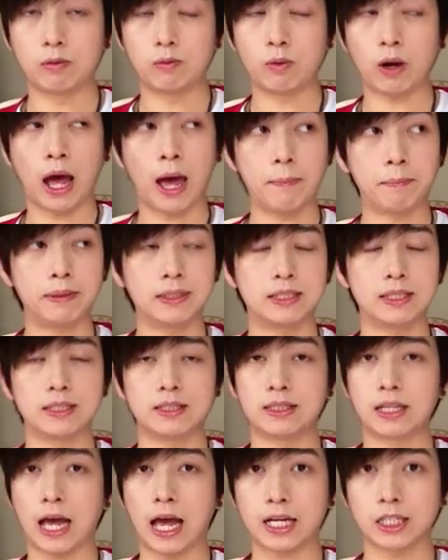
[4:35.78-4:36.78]
what happens
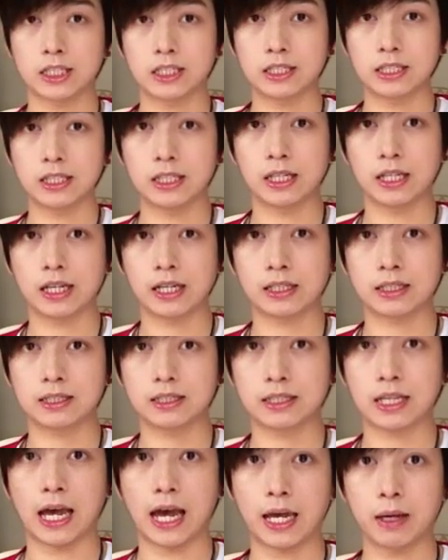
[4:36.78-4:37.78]
is it actually
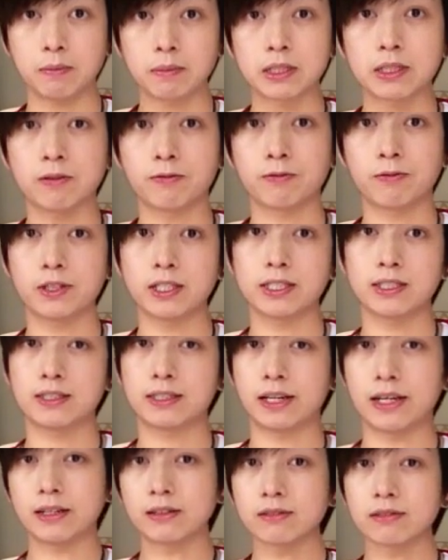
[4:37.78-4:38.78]
tames the frizz
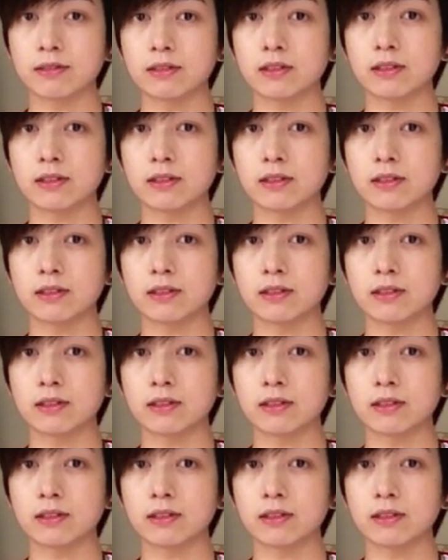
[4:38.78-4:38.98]
down,